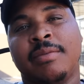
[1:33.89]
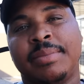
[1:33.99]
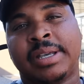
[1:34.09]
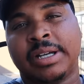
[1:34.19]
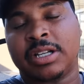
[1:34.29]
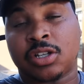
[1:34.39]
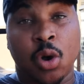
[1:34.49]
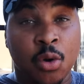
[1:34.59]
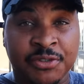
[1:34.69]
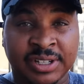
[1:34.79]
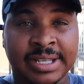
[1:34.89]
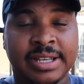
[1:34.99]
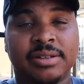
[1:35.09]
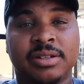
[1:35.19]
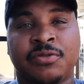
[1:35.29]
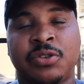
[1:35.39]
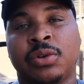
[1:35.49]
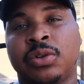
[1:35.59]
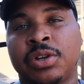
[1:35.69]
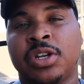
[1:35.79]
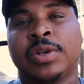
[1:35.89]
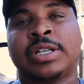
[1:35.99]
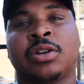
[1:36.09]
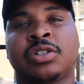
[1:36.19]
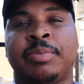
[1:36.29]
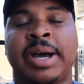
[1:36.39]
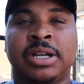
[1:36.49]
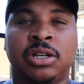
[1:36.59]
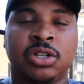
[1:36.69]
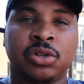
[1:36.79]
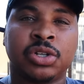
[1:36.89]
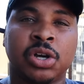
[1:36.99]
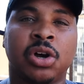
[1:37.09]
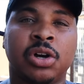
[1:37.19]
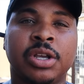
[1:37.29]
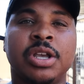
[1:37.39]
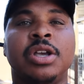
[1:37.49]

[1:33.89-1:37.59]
because hopefully if you were doing your research and buying an adult dog,